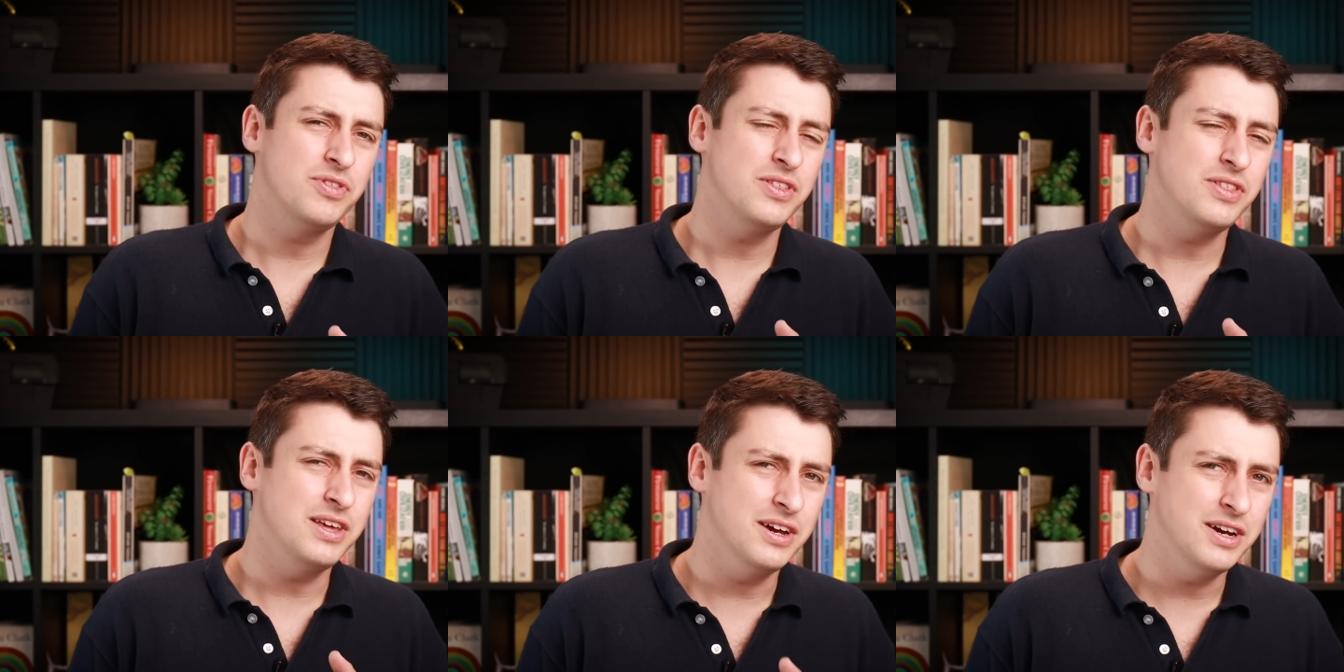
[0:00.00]

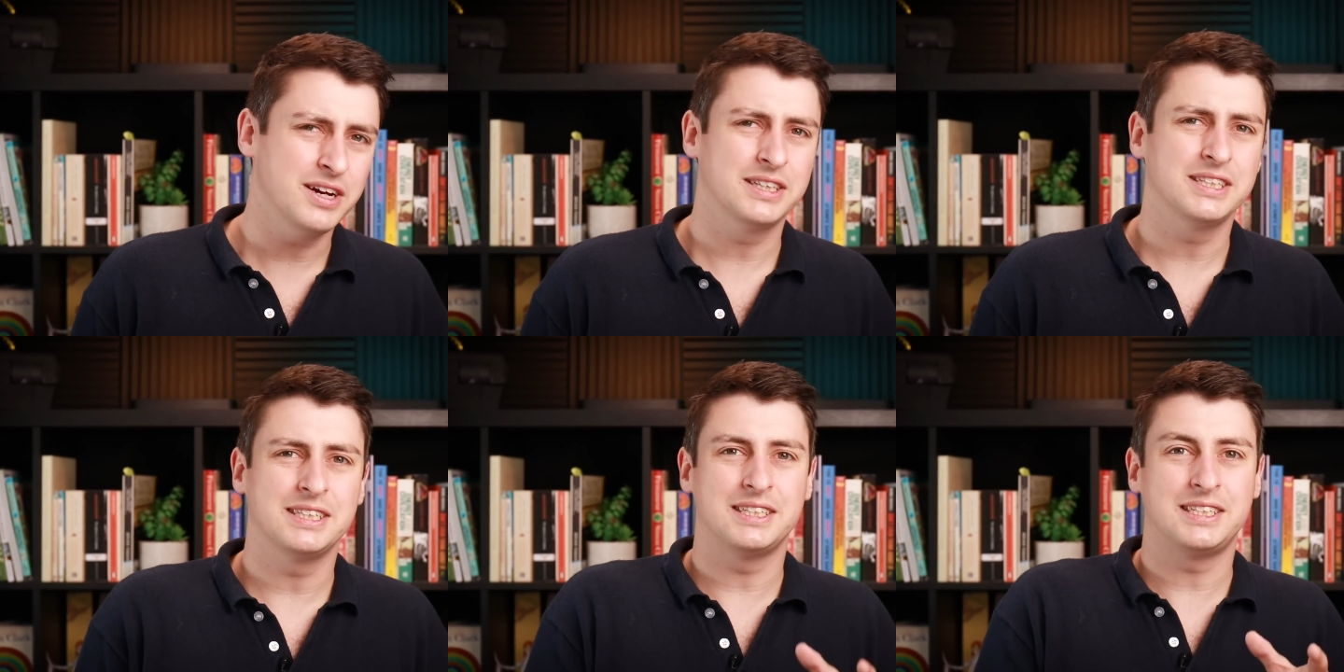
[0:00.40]
that the
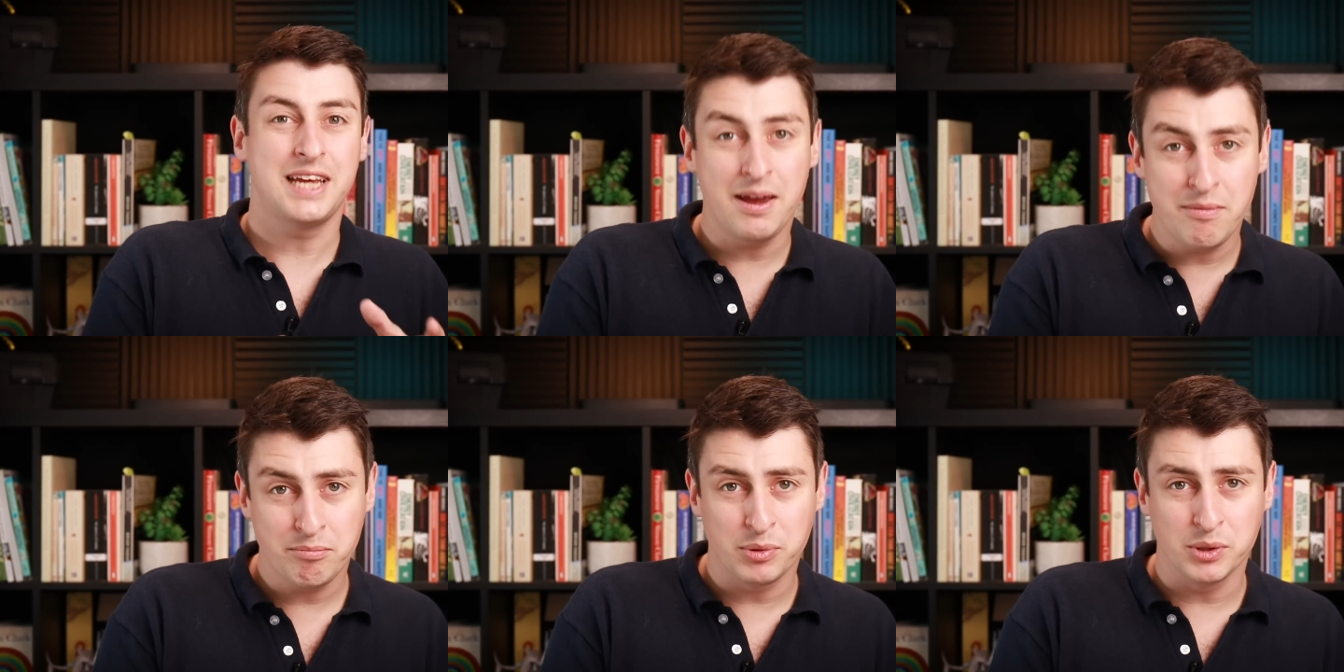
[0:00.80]
Earth's
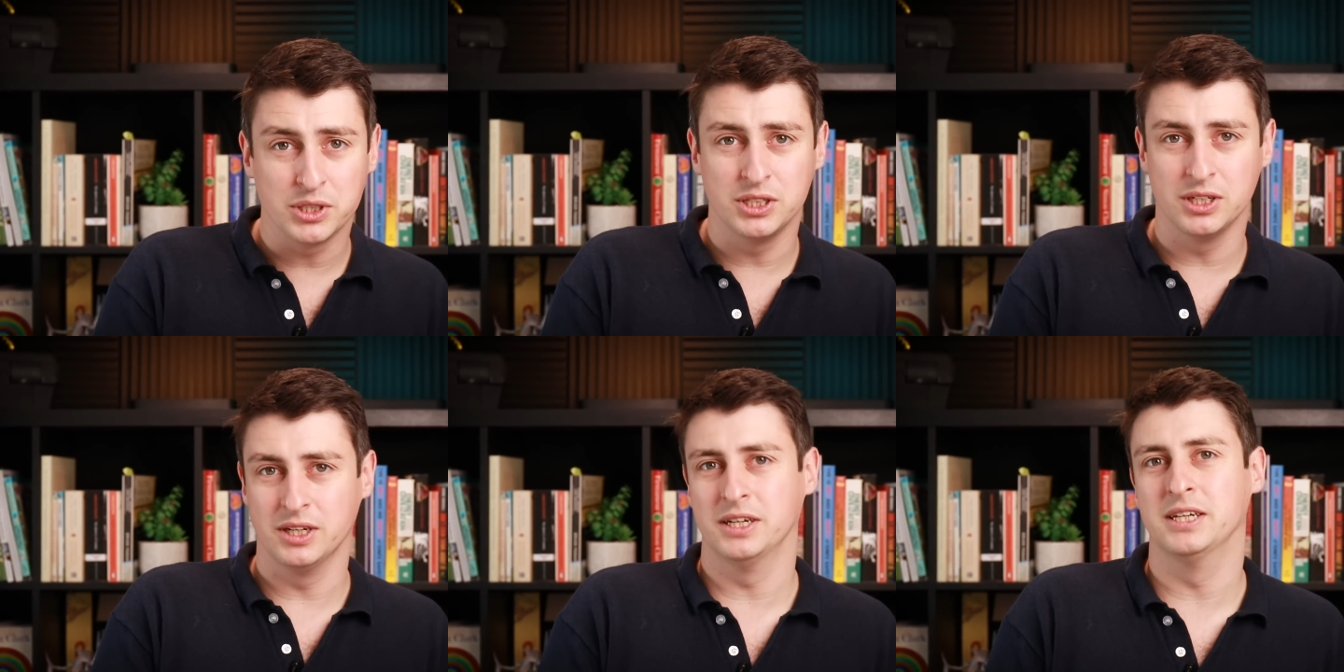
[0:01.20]

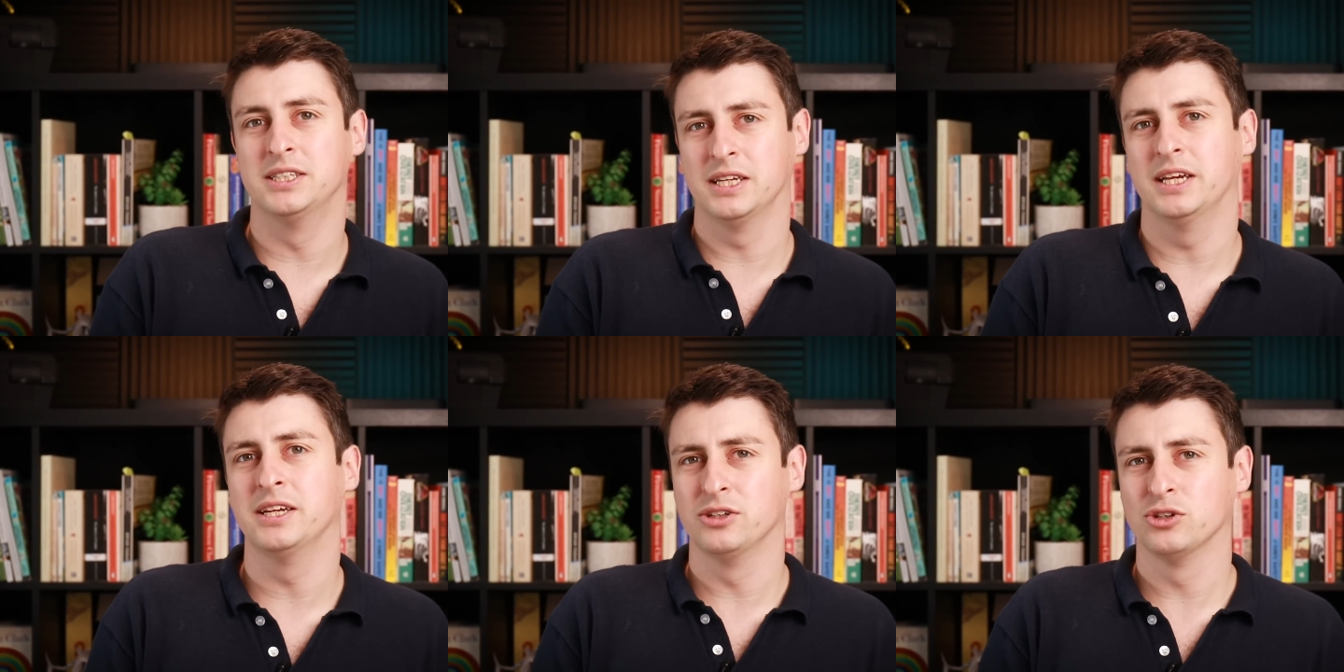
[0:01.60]
temperature
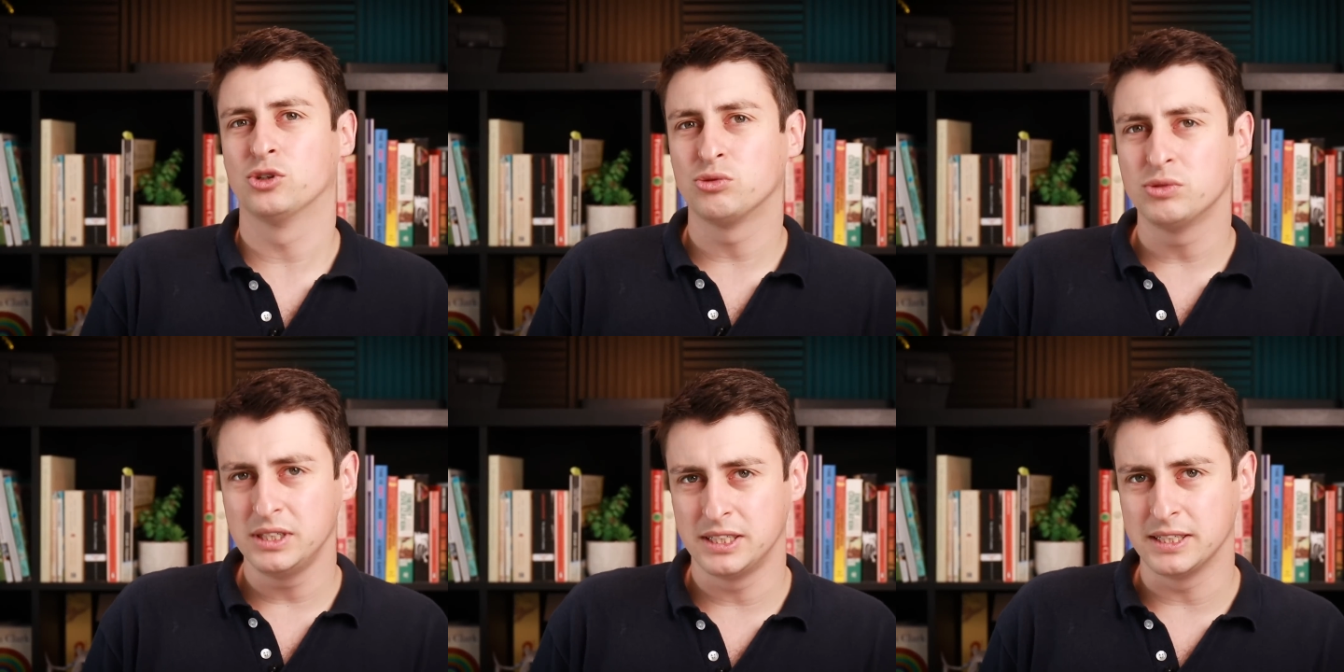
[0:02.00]
is
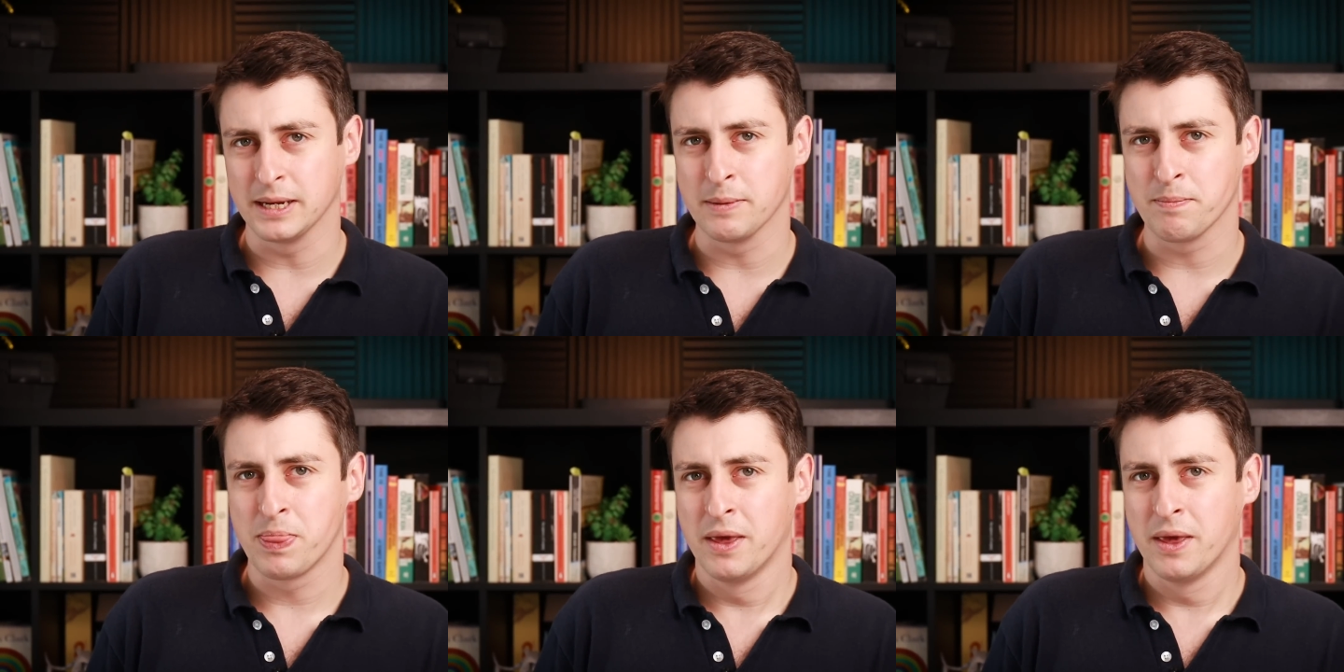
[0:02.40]
increasing